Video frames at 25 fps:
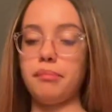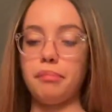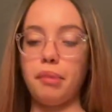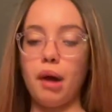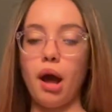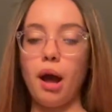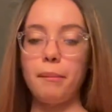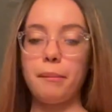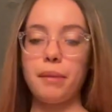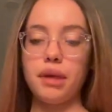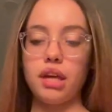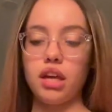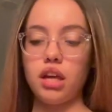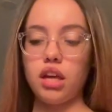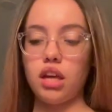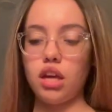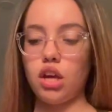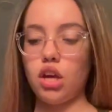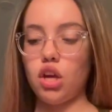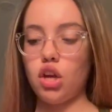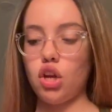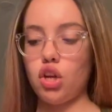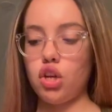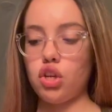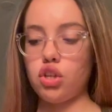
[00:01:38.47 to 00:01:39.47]
Bop It.
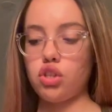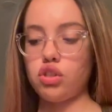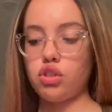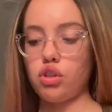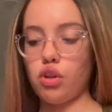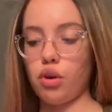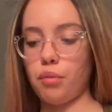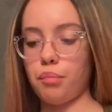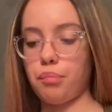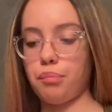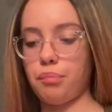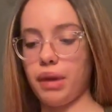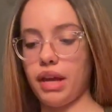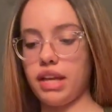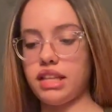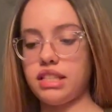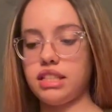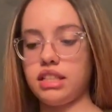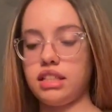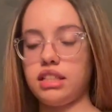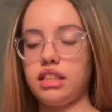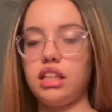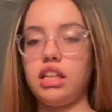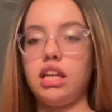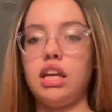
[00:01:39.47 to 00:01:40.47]
So
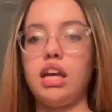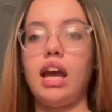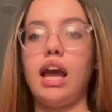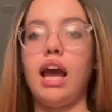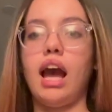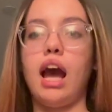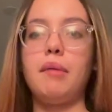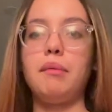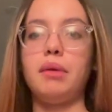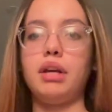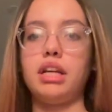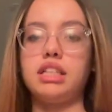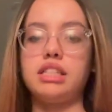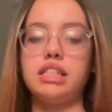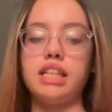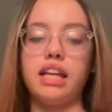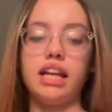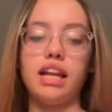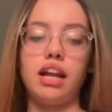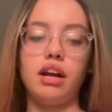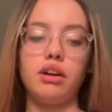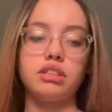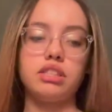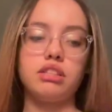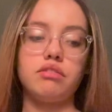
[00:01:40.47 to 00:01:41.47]
basically, I'm not gonna take it
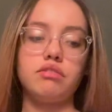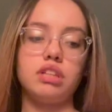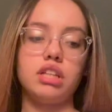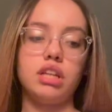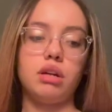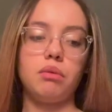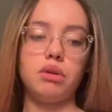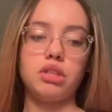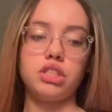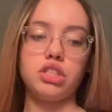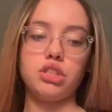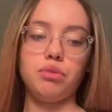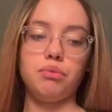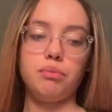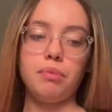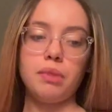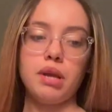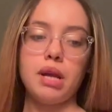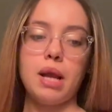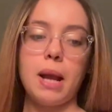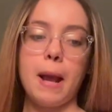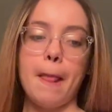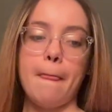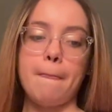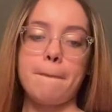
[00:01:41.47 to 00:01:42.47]
out because I really don't want to,
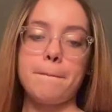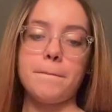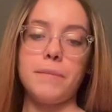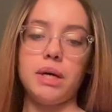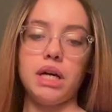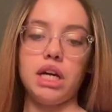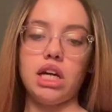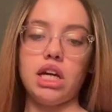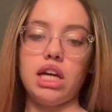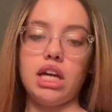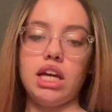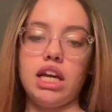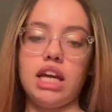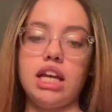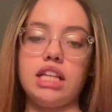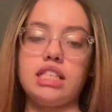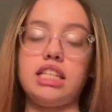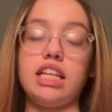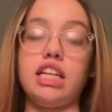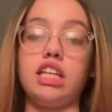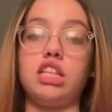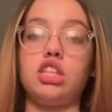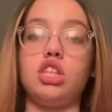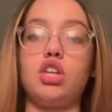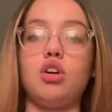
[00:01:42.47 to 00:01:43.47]
but it's
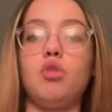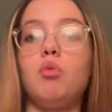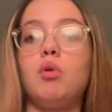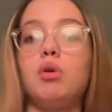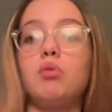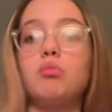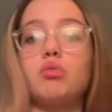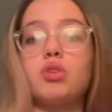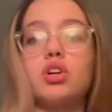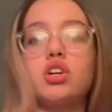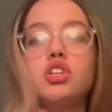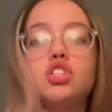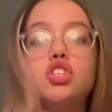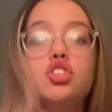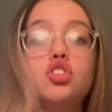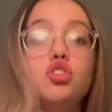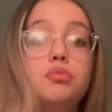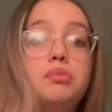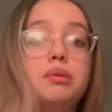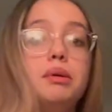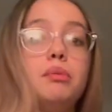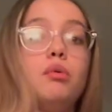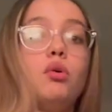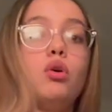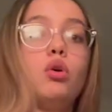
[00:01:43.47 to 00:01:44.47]
like the one where two
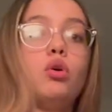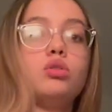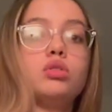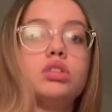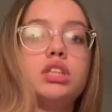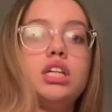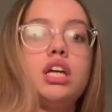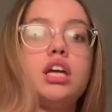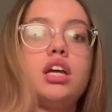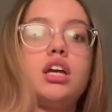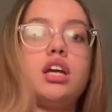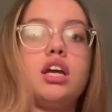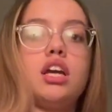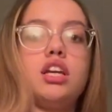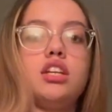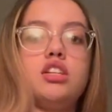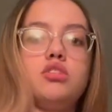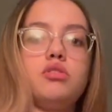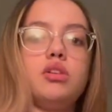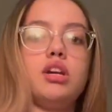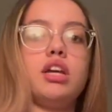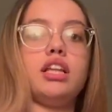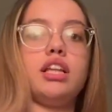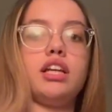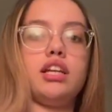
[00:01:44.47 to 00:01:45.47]
people hold it and you
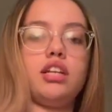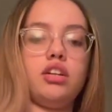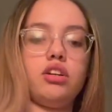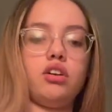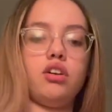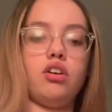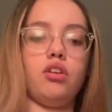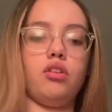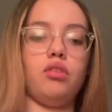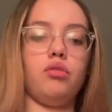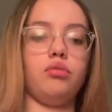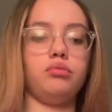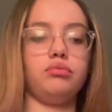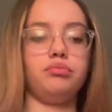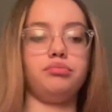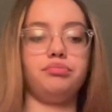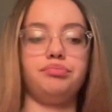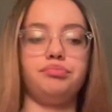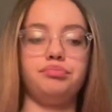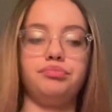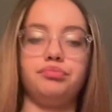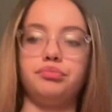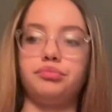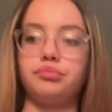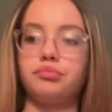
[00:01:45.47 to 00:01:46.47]
get like your
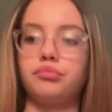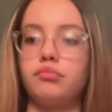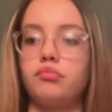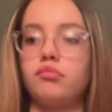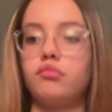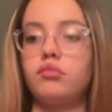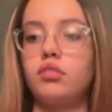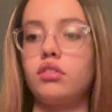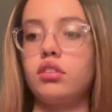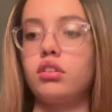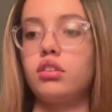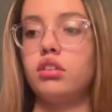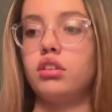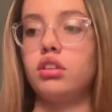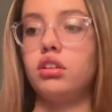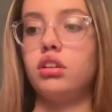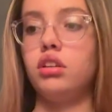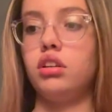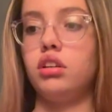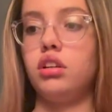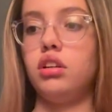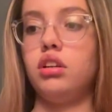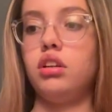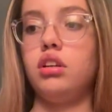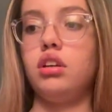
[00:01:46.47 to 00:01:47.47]
own
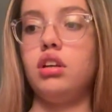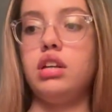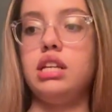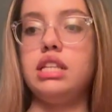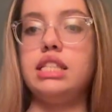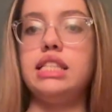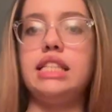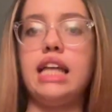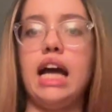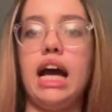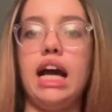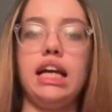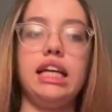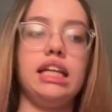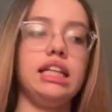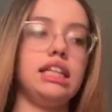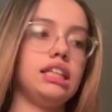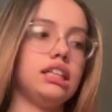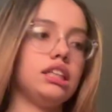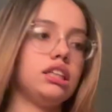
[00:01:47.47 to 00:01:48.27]
side.